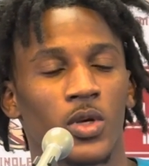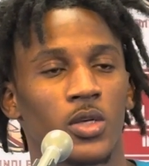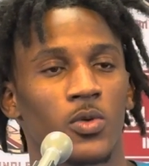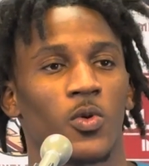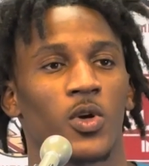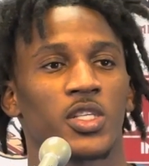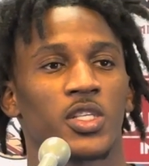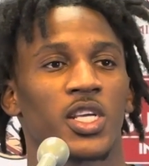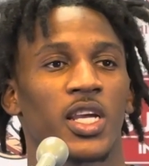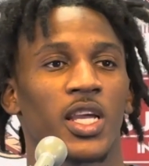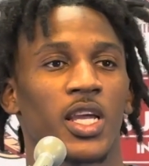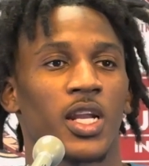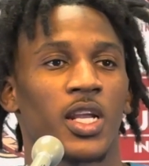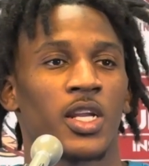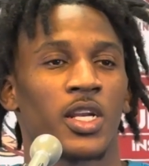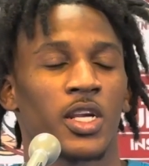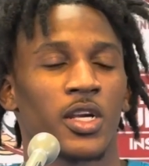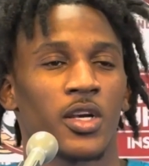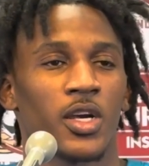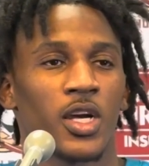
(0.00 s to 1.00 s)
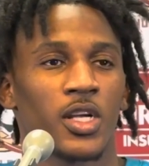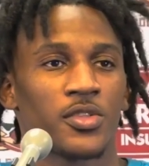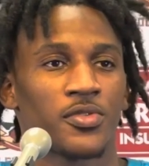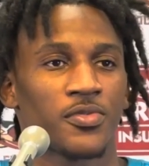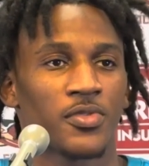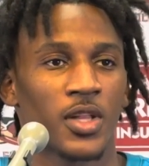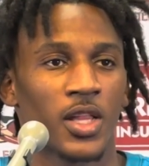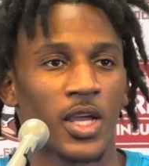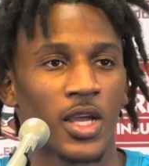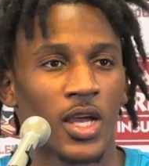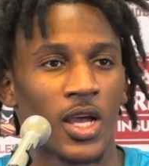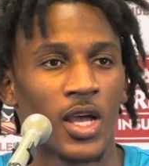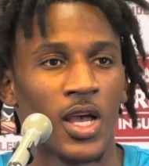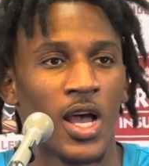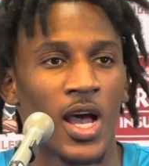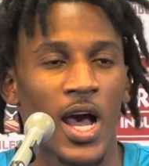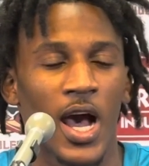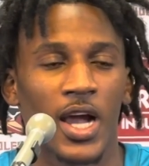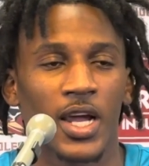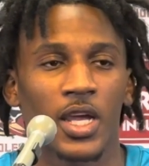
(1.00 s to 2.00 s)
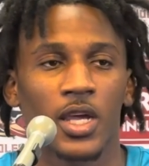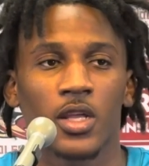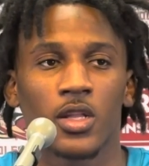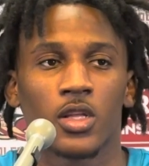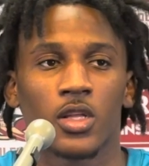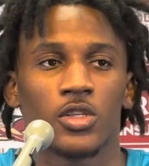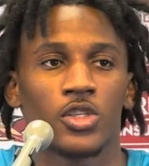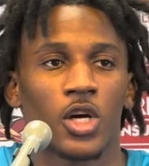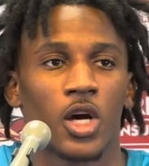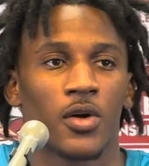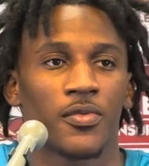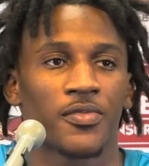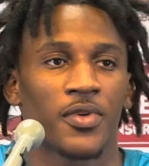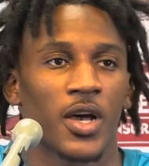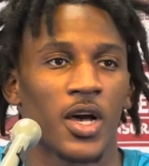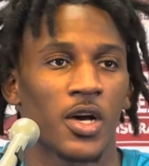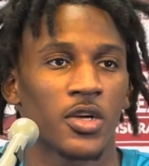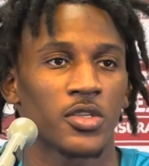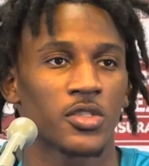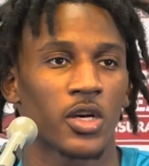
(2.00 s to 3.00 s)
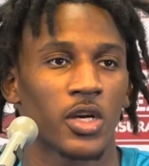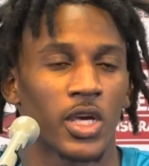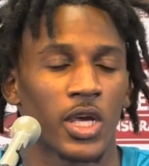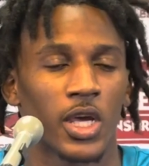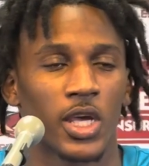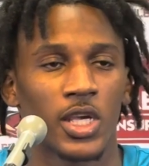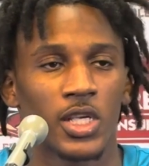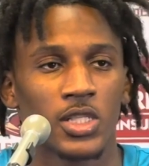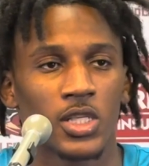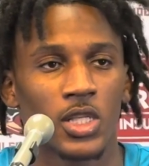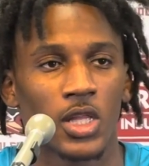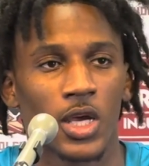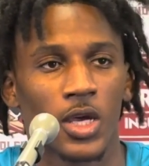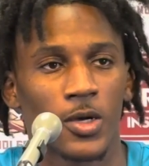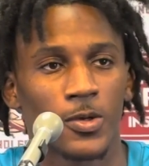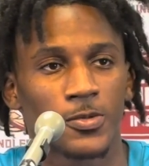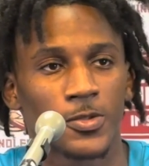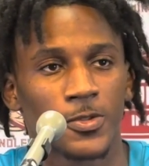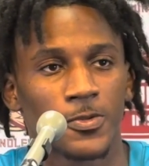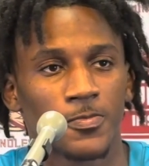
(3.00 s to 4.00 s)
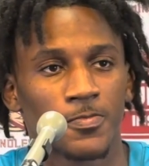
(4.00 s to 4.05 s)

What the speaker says: once I get in there, I just feel like I can either draw fouls or get easy layups.